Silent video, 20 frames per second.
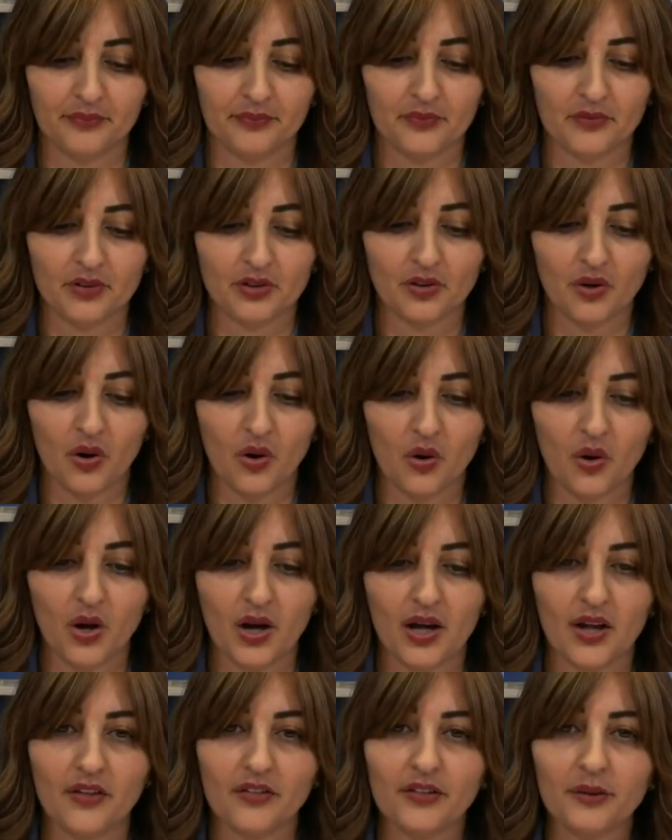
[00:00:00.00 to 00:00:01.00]
So
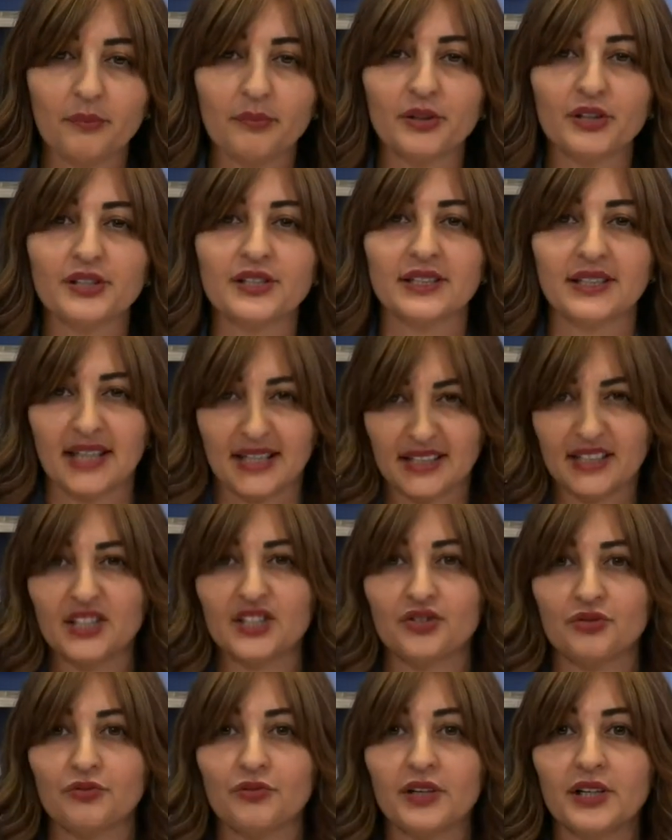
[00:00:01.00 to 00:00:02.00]
the person that
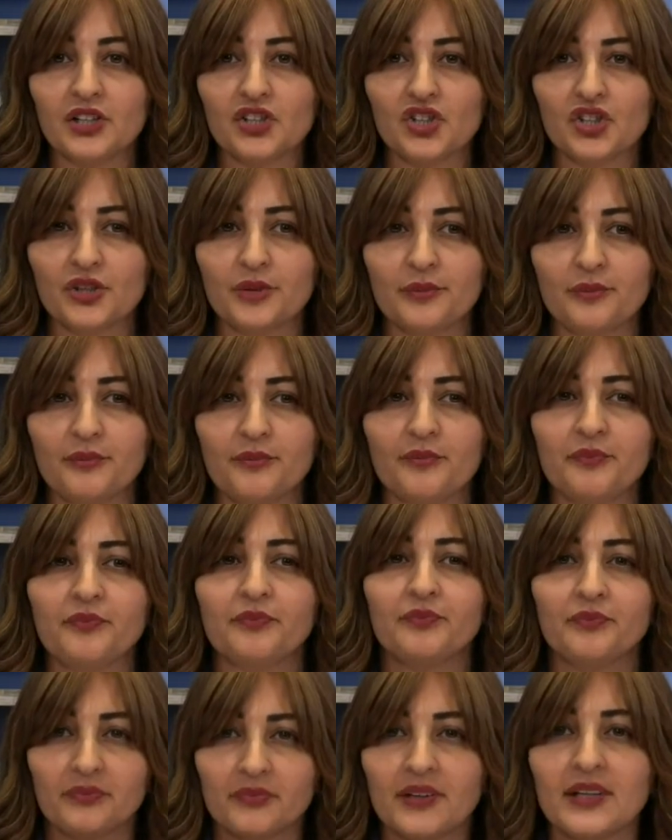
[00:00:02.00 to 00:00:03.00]
is rich
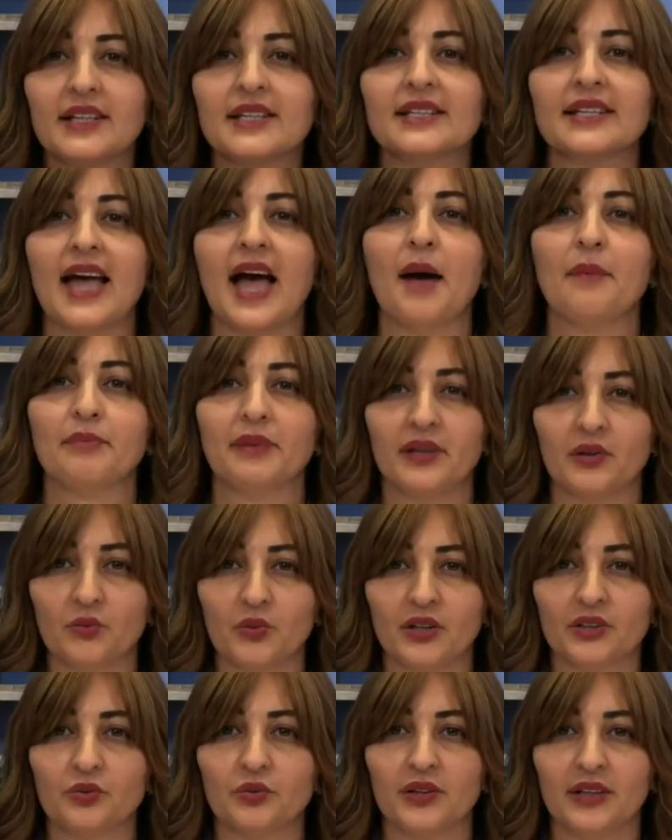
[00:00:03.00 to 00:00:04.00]
is happy in
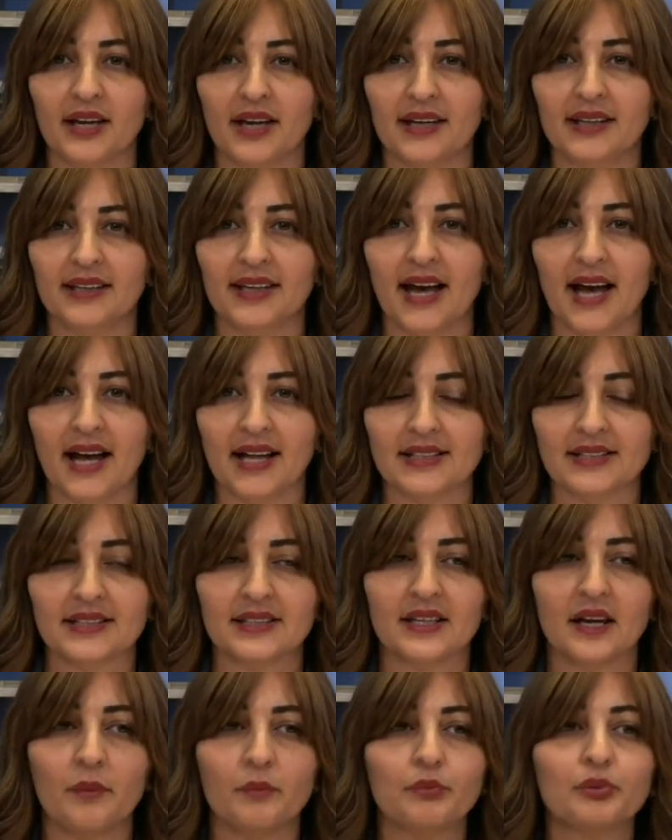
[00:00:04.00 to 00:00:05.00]
what he has. He
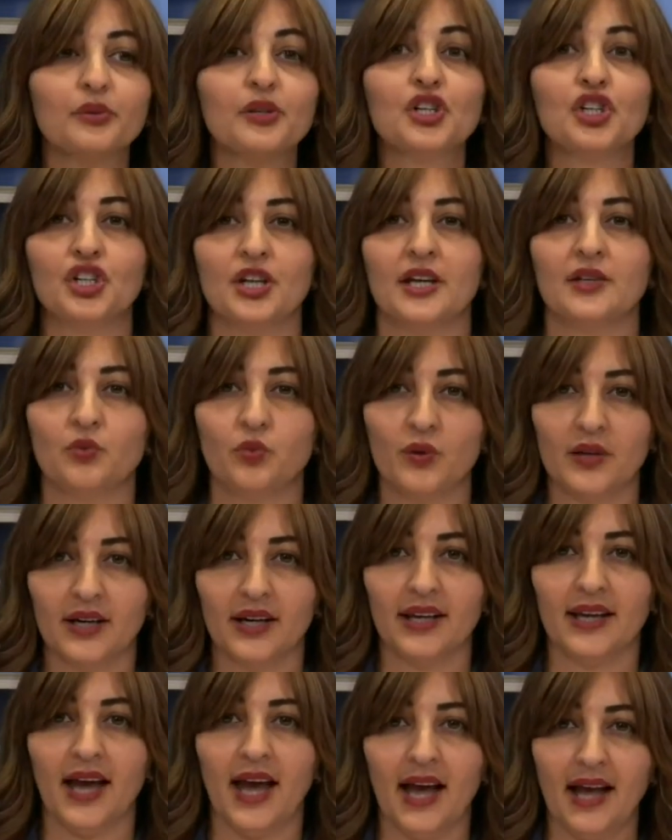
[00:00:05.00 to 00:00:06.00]
appreciates what
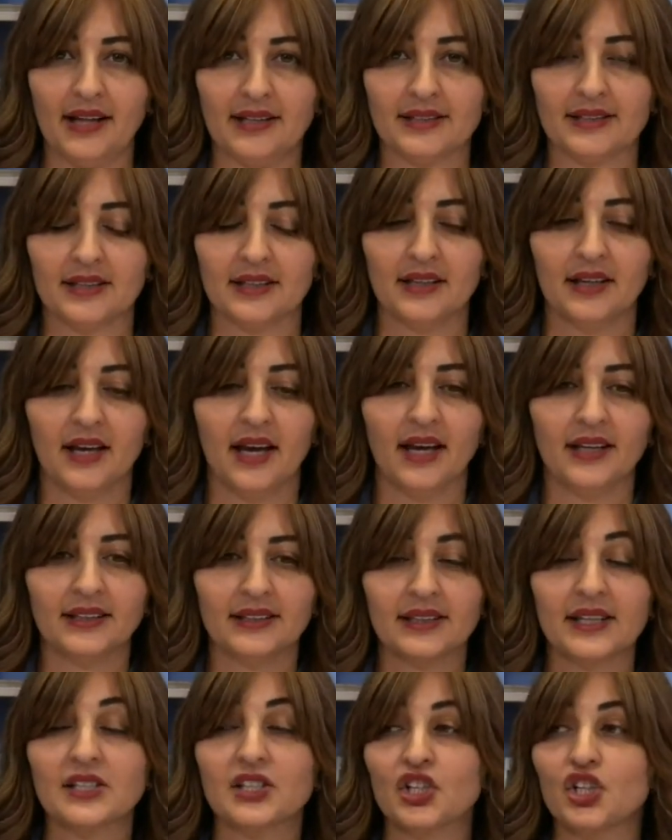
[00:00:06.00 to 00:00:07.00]
he has, and he
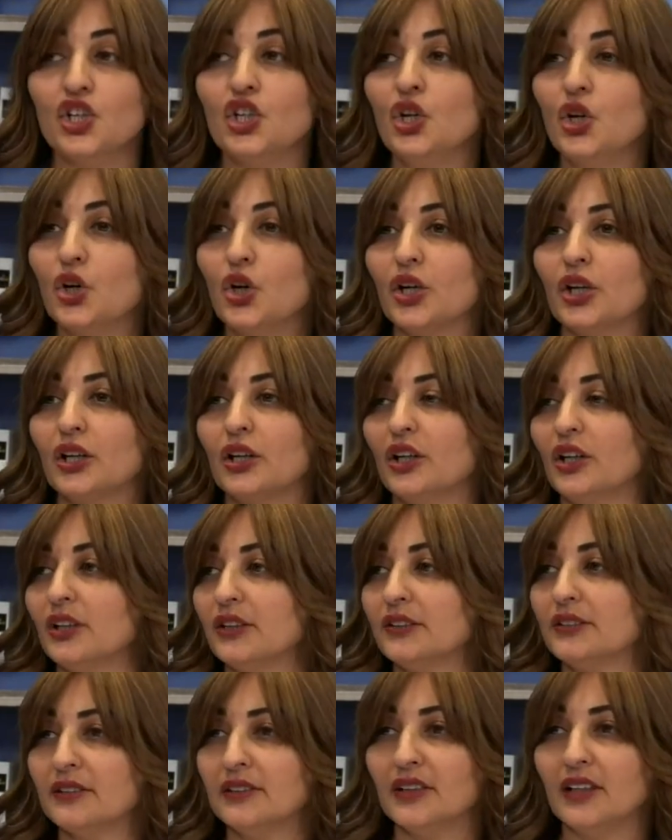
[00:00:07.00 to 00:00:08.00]
doesn't look
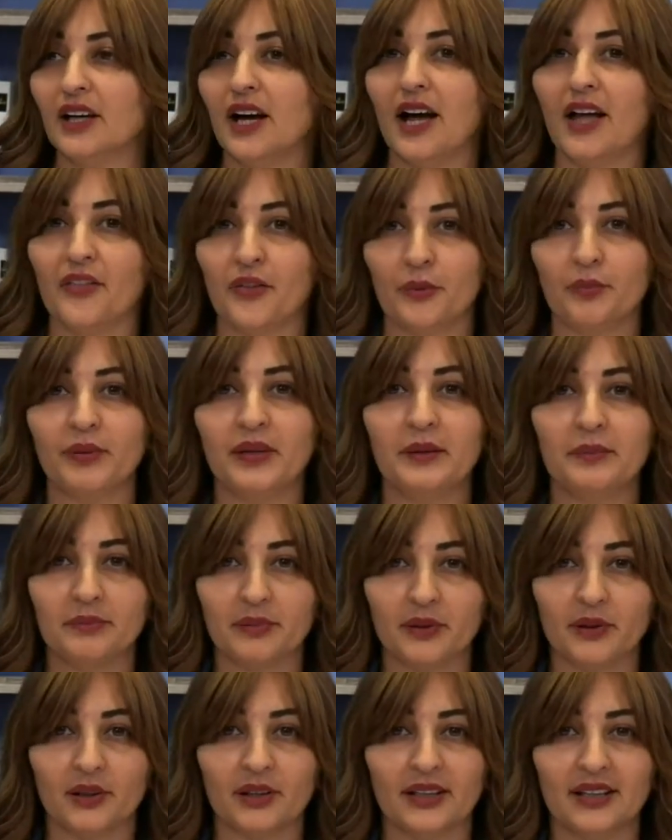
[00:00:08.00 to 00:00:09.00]
at other
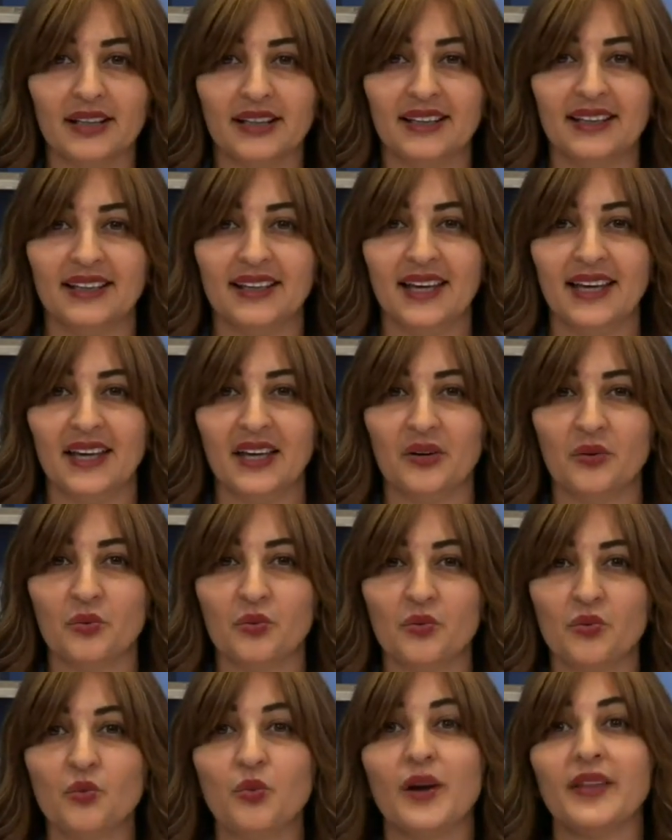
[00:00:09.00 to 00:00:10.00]
people
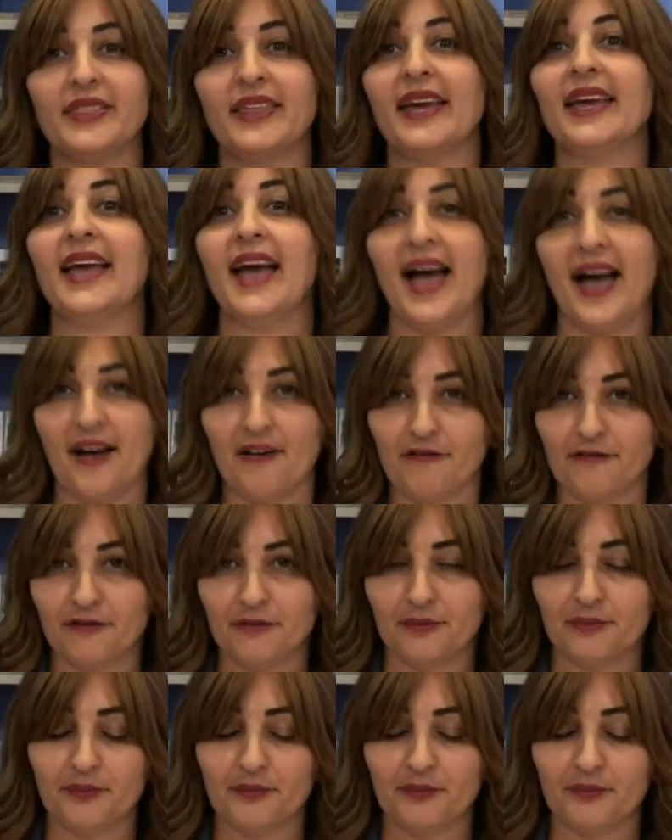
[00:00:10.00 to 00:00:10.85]
what they have.